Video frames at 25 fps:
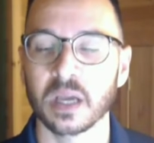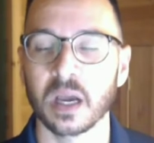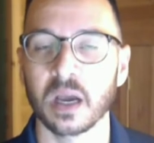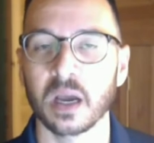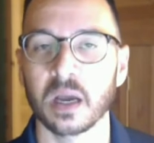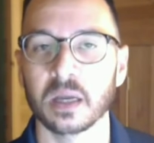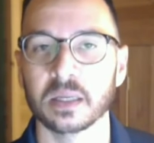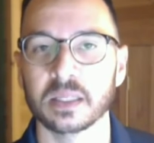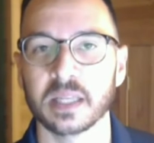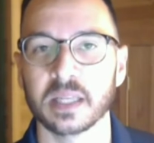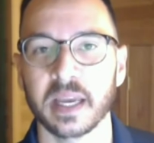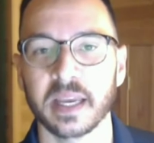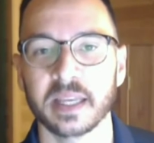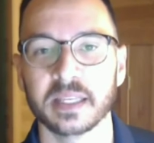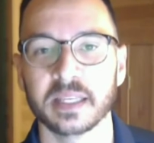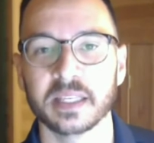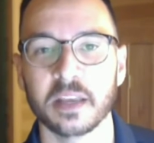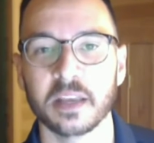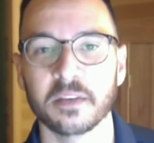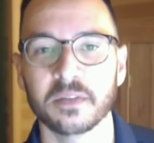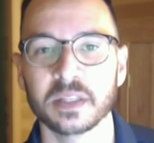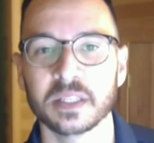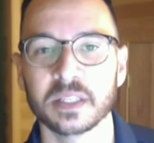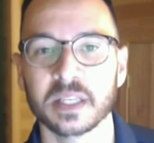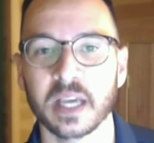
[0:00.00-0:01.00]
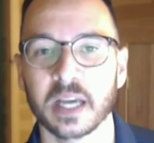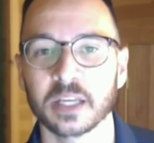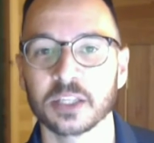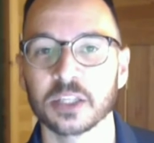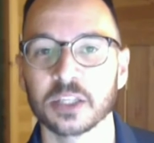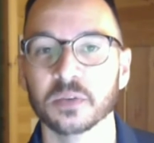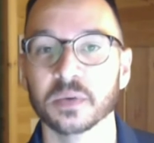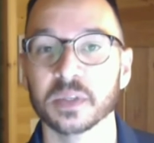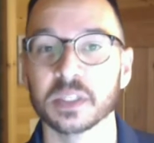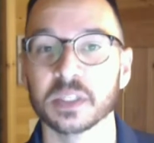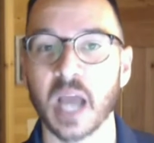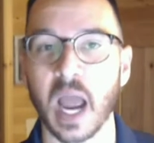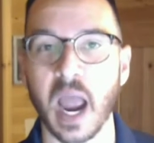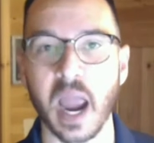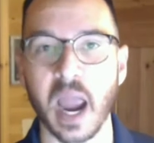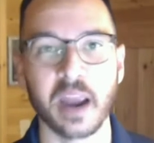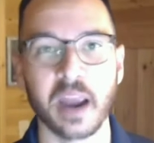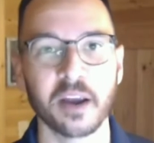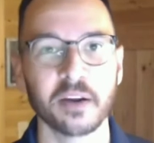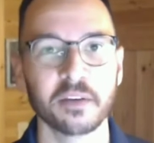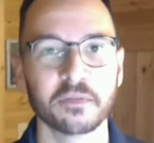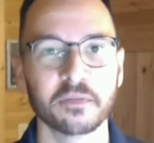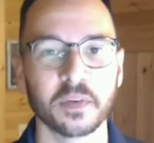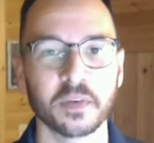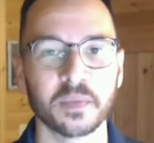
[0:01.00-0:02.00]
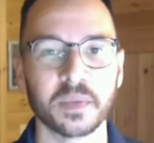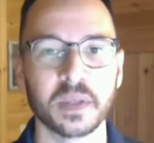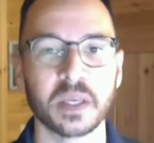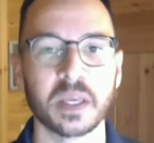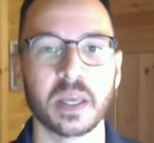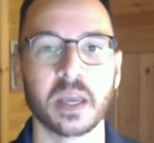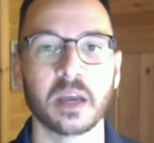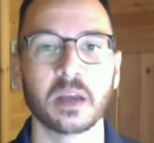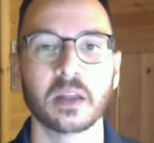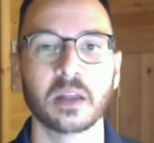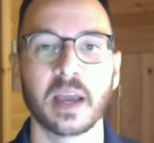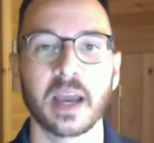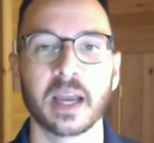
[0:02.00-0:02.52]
Uh, Diane Davis actually retired from the Yale